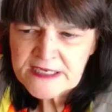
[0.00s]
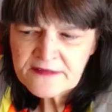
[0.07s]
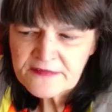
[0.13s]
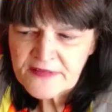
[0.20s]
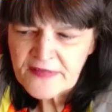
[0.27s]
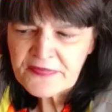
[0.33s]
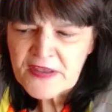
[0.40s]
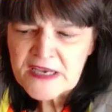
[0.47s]

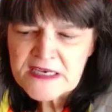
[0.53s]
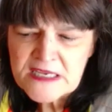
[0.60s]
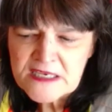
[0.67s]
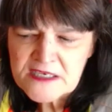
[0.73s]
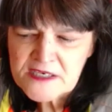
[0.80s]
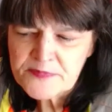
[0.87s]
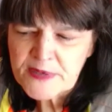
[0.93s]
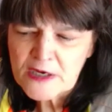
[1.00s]
that they need
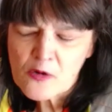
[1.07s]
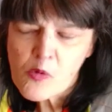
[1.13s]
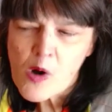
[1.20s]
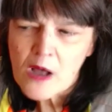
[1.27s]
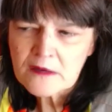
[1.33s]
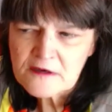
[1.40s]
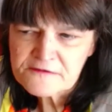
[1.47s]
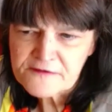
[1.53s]
to be
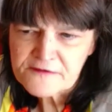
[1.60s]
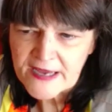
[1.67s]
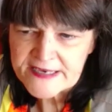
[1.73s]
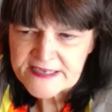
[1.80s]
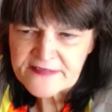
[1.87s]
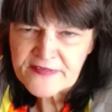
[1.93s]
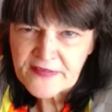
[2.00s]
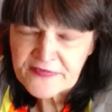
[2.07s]
qualified
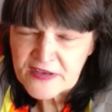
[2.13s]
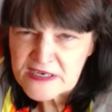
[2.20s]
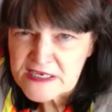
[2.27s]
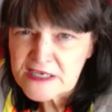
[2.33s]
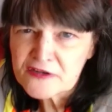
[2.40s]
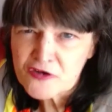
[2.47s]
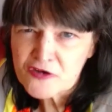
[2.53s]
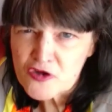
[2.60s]
in, that they
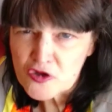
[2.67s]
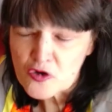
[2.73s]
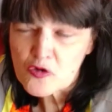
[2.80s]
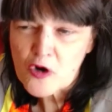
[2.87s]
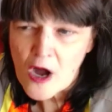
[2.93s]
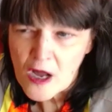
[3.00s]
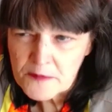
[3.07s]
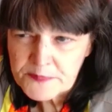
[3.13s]
need to show
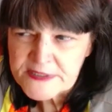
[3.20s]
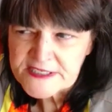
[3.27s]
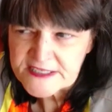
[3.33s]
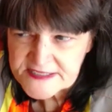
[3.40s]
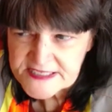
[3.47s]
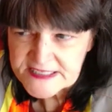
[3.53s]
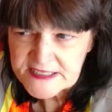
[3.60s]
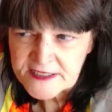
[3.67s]

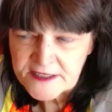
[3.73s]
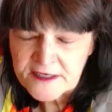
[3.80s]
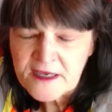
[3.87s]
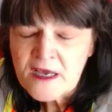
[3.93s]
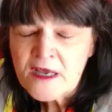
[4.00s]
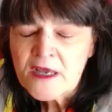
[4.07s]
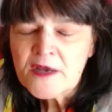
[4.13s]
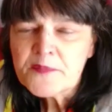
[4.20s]
competence in
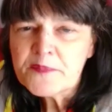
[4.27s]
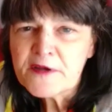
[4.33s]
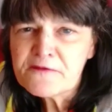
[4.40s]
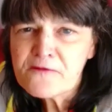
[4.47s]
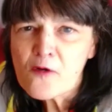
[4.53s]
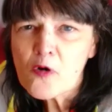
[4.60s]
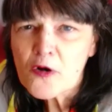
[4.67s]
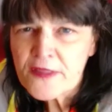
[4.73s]

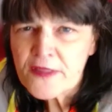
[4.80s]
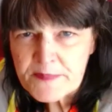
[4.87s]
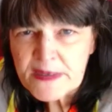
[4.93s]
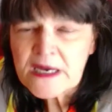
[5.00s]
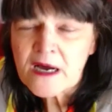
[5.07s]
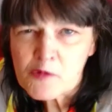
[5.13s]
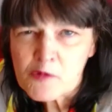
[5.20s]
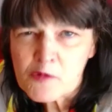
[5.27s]
before they
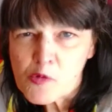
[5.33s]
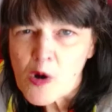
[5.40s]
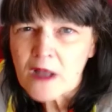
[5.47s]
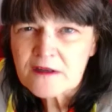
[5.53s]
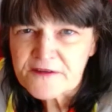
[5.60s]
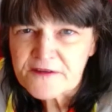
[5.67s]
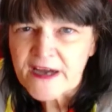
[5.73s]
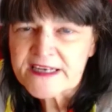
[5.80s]
become
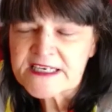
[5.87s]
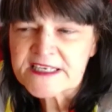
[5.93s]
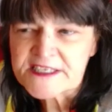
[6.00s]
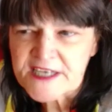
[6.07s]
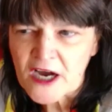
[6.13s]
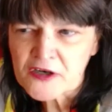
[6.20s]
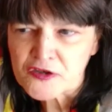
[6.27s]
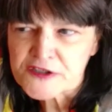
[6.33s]
qualified
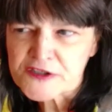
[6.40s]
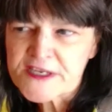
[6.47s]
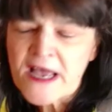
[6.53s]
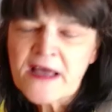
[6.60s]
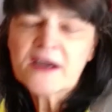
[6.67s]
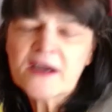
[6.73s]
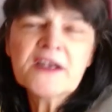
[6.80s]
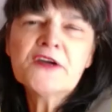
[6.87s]
conductors.
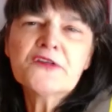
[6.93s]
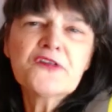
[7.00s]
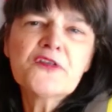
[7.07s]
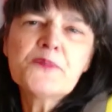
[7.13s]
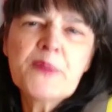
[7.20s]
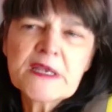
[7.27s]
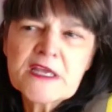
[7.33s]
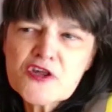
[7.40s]
Now, here's the
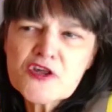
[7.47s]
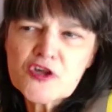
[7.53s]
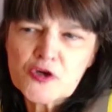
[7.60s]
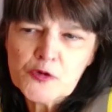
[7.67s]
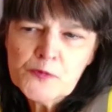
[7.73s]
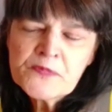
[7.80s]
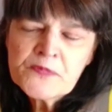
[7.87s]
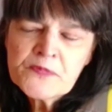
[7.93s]
big issue.
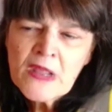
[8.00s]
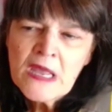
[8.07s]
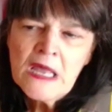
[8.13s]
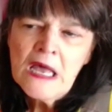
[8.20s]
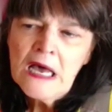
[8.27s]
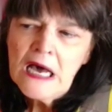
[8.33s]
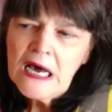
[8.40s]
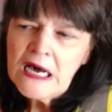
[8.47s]

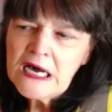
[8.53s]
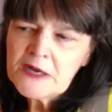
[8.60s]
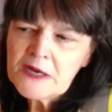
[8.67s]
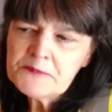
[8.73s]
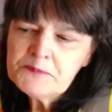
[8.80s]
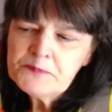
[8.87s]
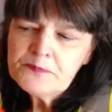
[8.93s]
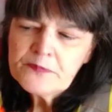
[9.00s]
A
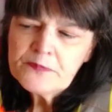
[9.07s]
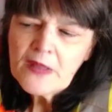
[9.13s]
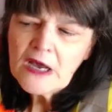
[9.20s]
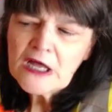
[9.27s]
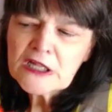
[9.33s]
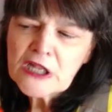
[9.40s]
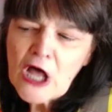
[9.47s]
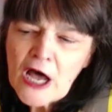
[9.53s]

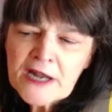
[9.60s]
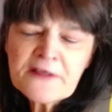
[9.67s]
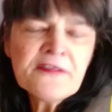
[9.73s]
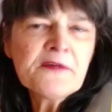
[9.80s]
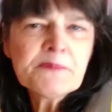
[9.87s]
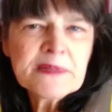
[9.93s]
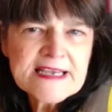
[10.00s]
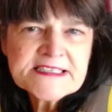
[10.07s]
lot of the
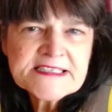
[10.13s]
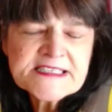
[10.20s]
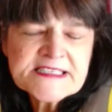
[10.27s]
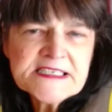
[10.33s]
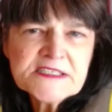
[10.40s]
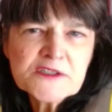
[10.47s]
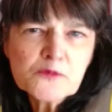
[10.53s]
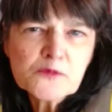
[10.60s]

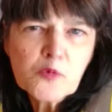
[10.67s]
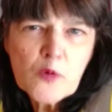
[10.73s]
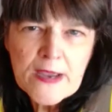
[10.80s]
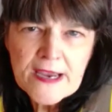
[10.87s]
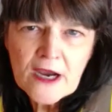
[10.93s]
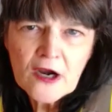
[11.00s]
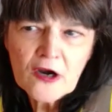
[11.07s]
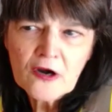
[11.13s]
places
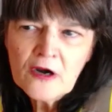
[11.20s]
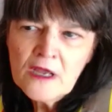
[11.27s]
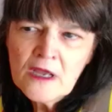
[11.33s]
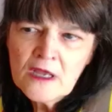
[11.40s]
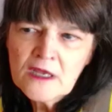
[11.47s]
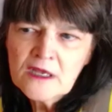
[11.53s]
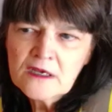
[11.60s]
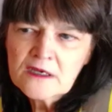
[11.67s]
where
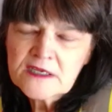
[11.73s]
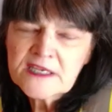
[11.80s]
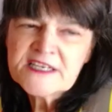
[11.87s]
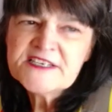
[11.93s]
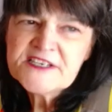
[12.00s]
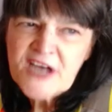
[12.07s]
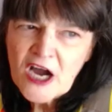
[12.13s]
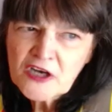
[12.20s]

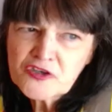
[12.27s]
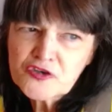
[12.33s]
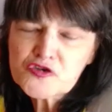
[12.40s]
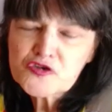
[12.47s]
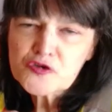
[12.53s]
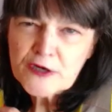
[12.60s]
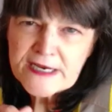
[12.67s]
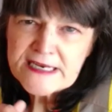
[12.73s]
conductor
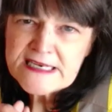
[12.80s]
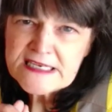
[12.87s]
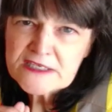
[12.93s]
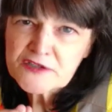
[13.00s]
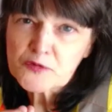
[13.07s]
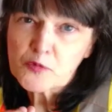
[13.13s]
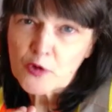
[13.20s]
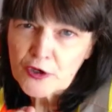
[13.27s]
trainees
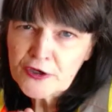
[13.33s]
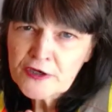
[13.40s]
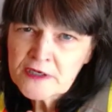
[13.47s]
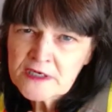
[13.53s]
work